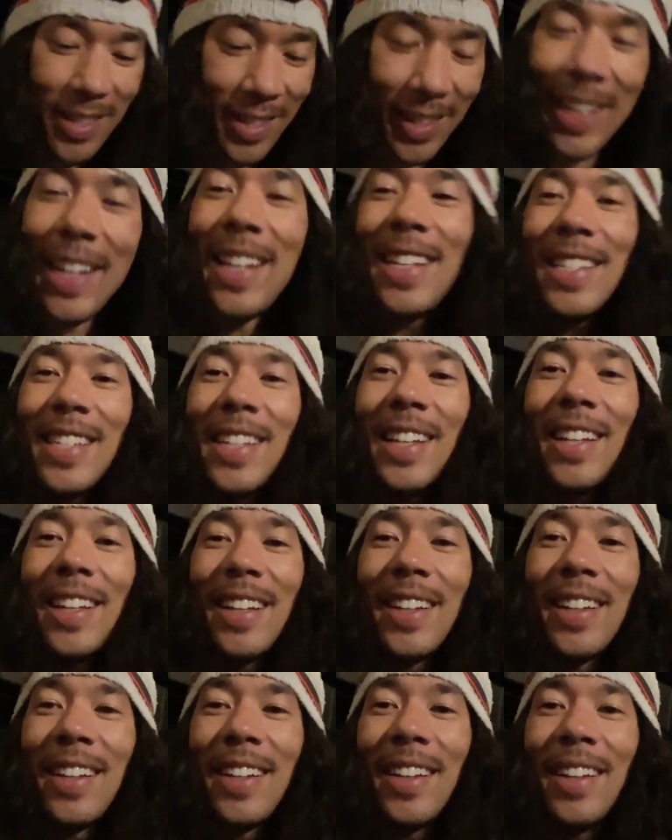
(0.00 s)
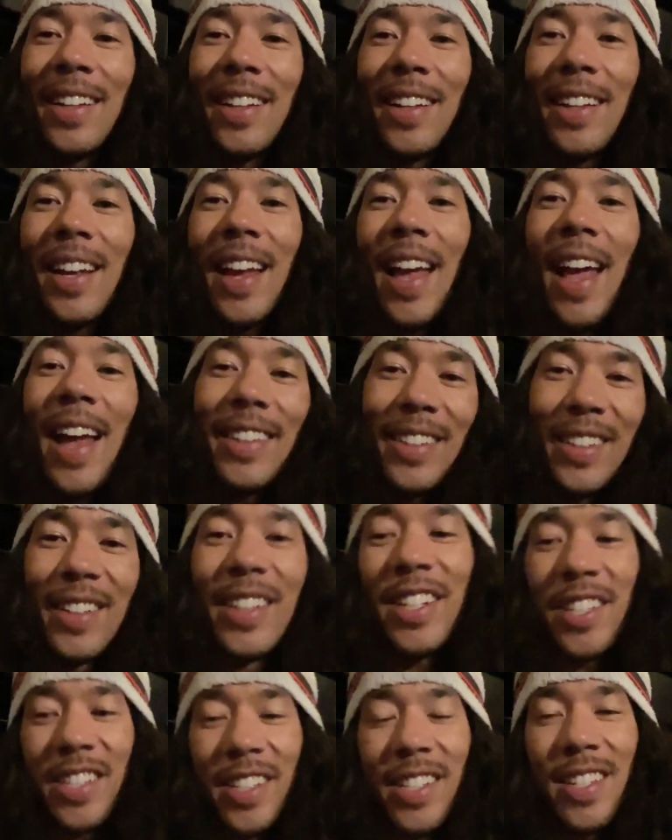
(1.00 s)
they're easy and
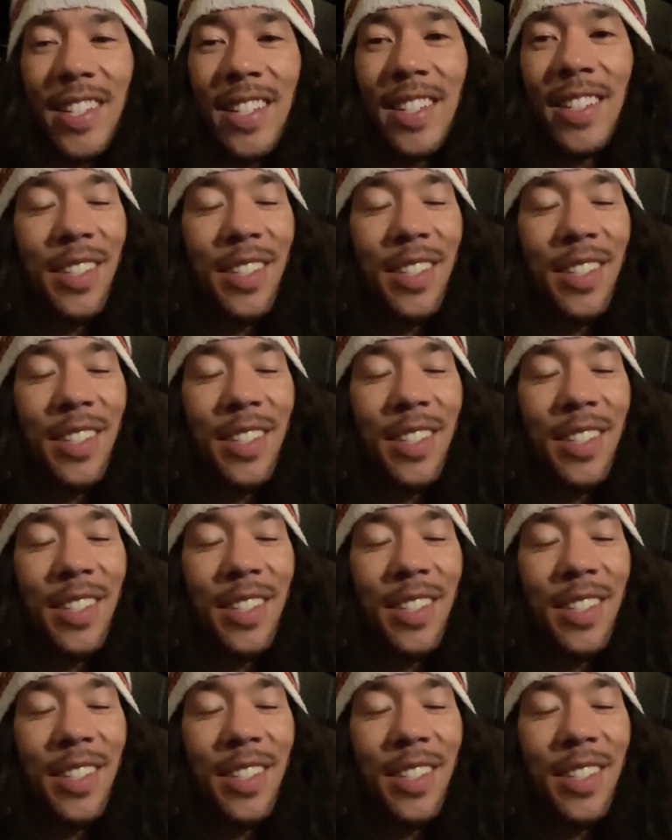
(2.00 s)
delicious.